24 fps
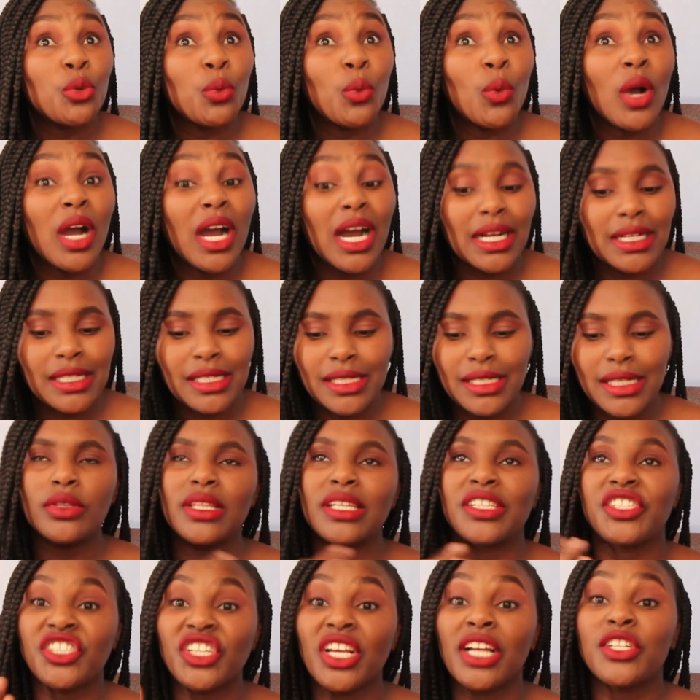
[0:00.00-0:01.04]
want, the
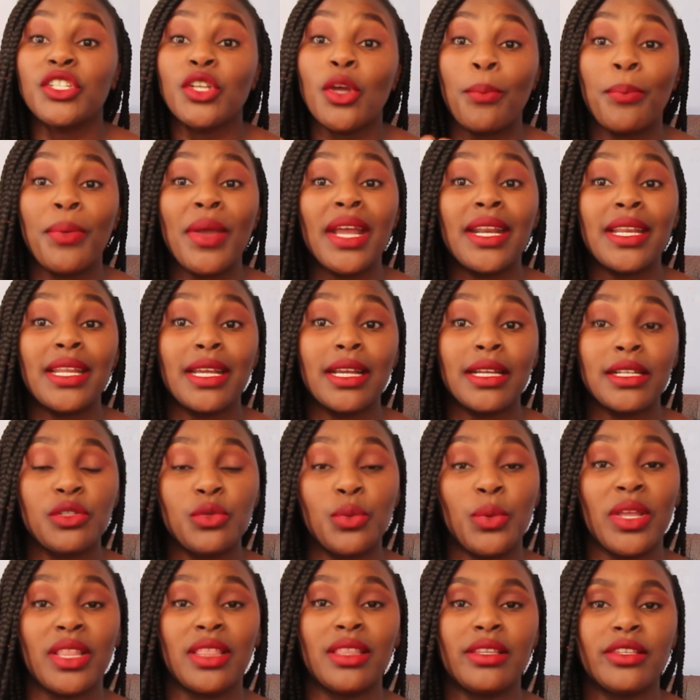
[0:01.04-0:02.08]
shirt you're pairing it
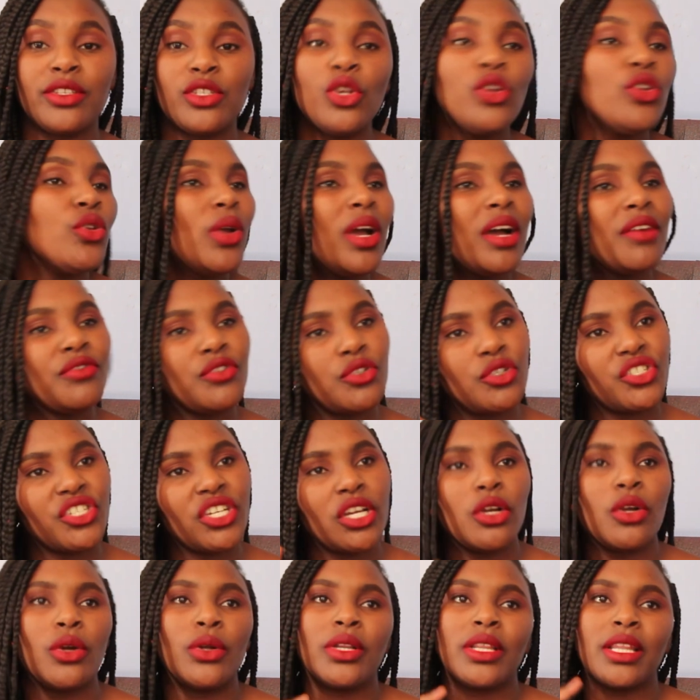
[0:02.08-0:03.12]
with. So you have to
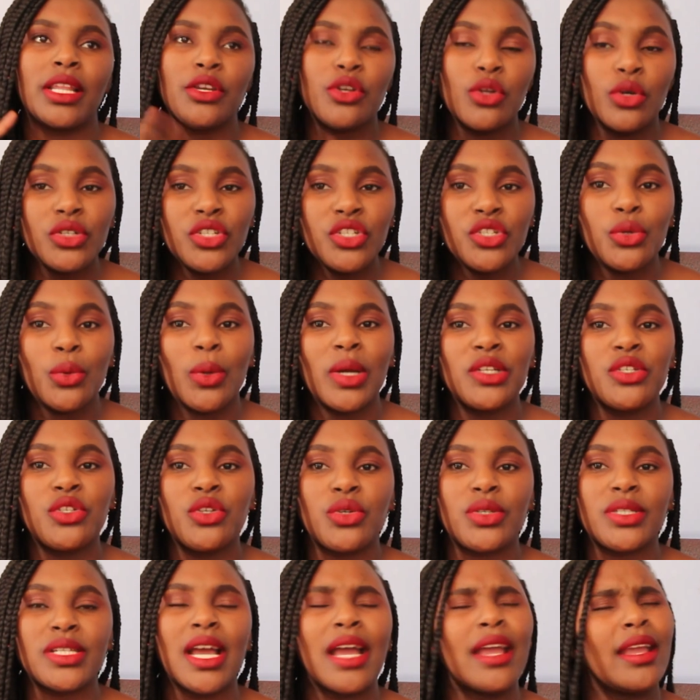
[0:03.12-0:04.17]
check on the knot you want to
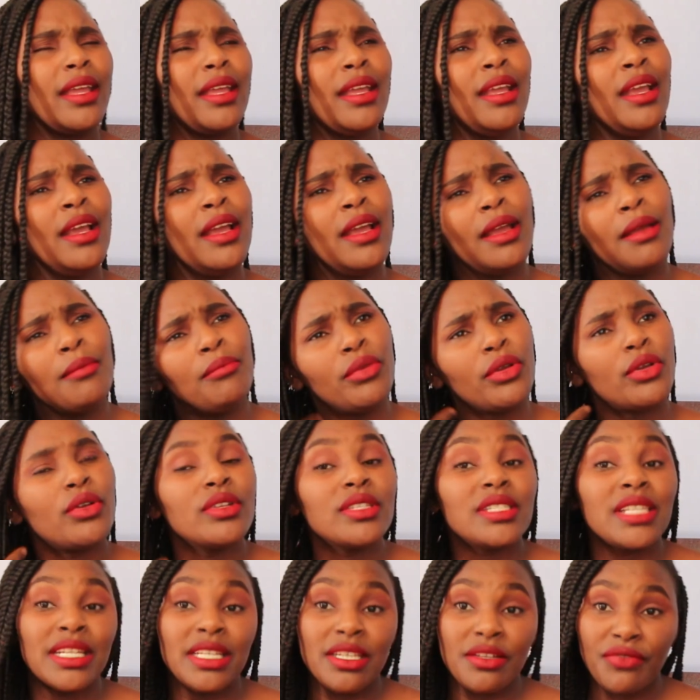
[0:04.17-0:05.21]
tie, because
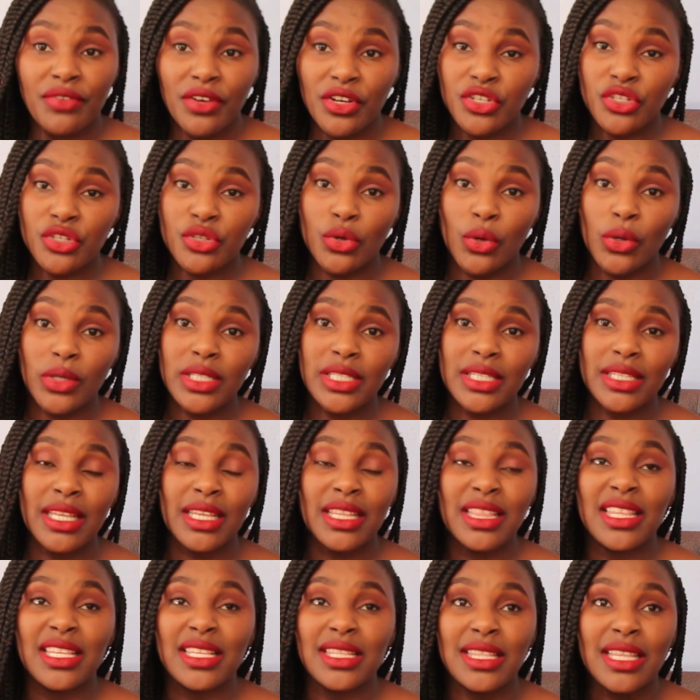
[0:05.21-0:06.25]
there are different knots.
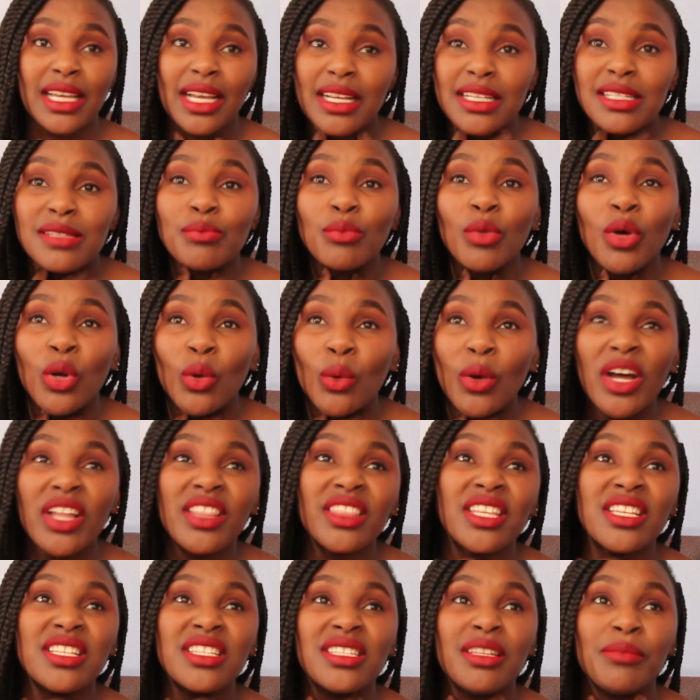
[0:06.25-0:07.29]
There's a small one,
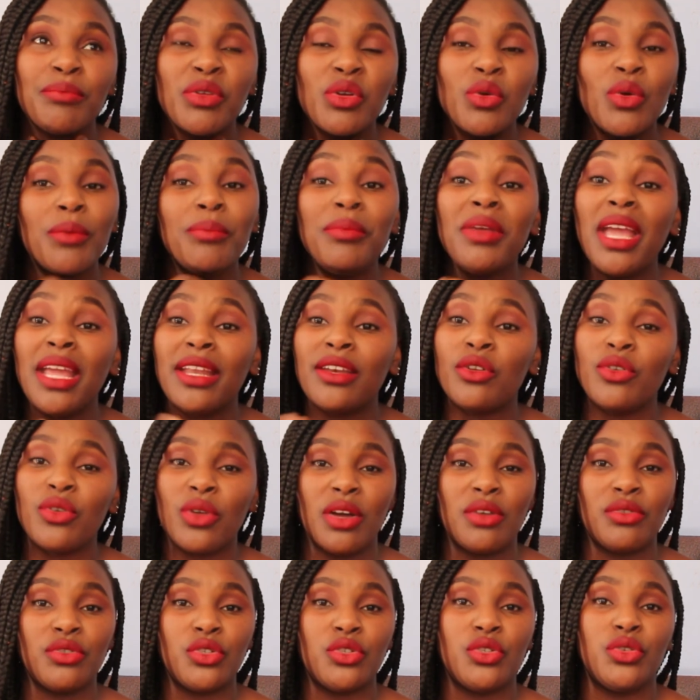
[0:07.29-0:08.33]
there's the big one. Me, I don't know
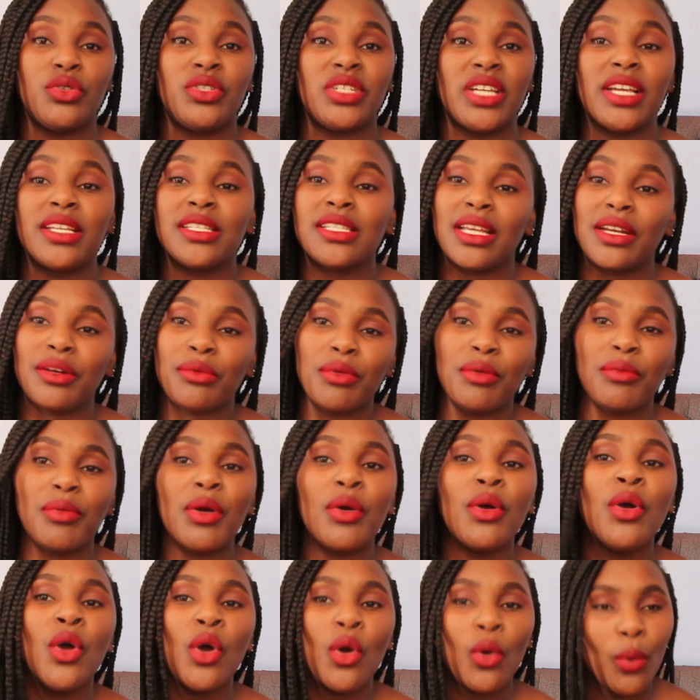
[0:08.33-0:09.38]
how to do ties. I
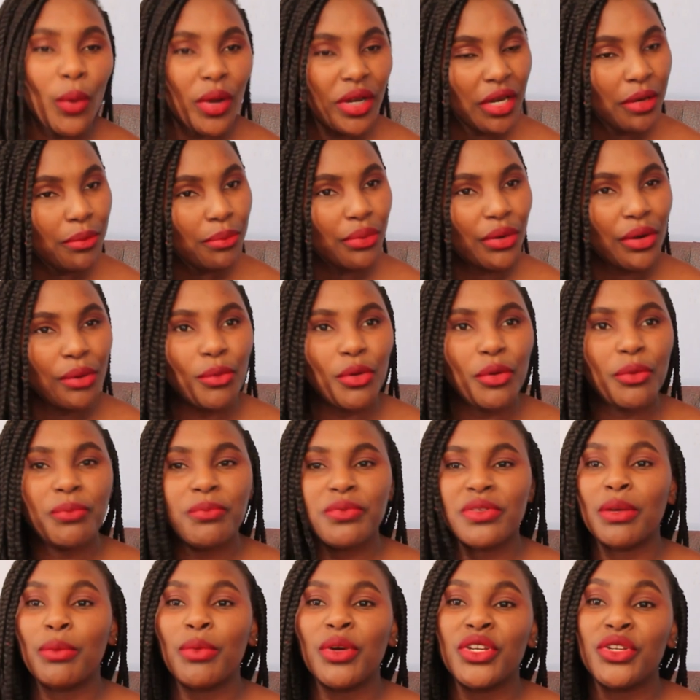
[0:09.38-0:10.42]
remember when in Primo,
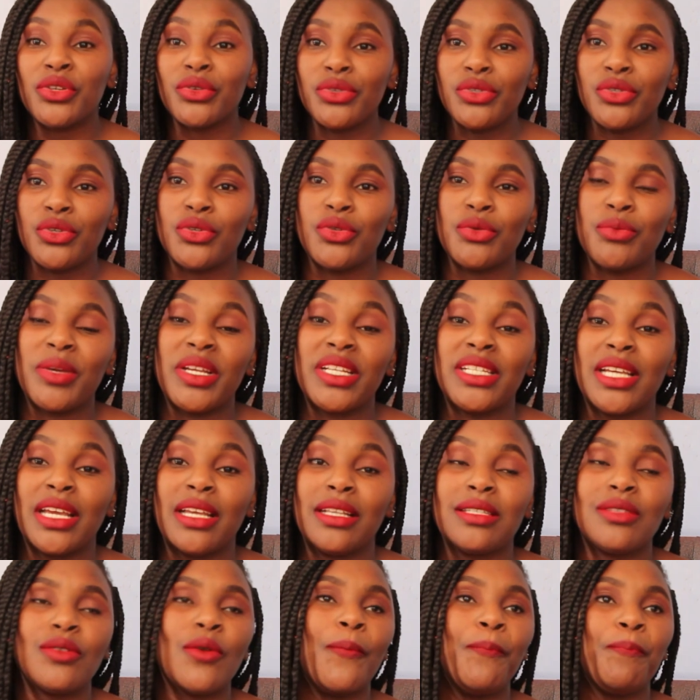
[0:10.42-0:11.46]
someone used to do my
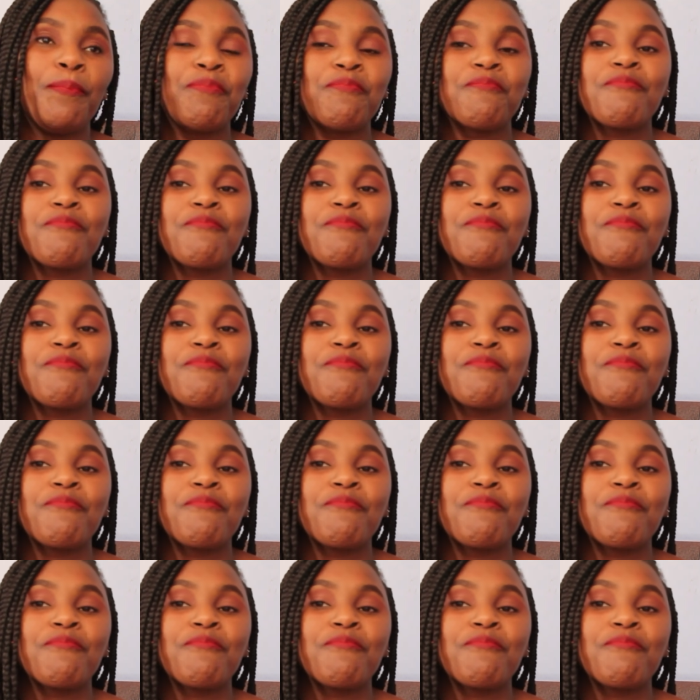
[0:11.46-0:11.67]
ties. So